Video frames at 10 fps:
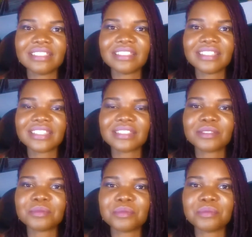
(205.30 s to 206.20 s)

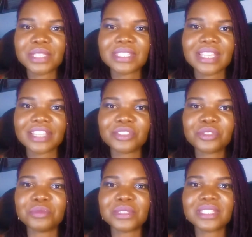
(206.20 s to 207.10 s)
this piece had
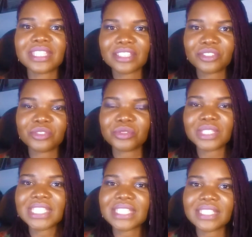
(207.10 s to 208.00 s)
to be sent to the
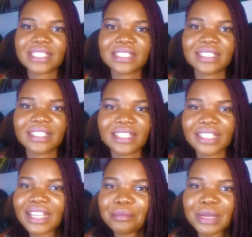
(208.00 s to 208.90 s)
city in
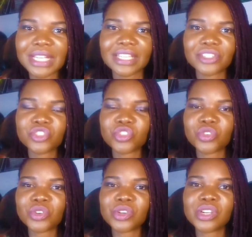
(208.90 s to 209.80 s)
Kampala.
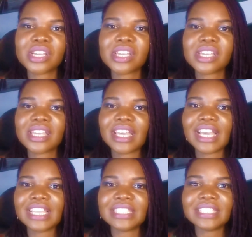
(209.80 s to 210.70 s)
So
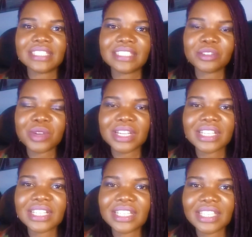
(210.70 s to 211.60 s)
I did the work
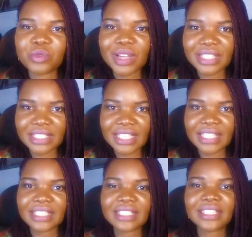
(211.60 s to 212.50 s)
in one
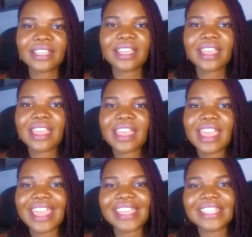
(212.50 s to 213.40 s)
day
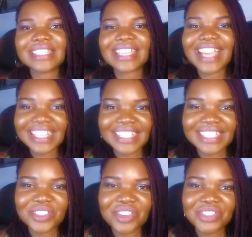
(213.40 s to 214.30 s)
and handed
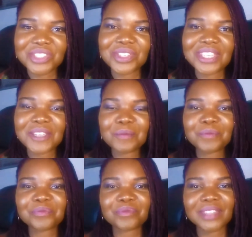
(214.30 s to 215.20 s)
it over to him
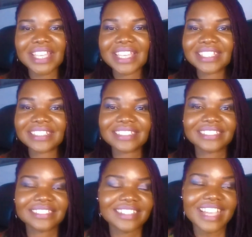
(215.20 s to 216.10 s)
and
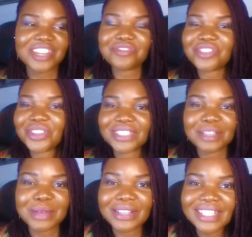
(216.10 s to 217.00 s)
kind of forgot
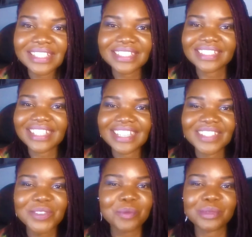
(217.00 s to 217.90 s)
about it. I
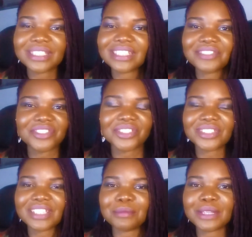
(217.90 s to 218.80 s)
completely
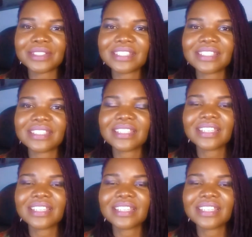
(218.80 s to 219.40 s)
forgot about it.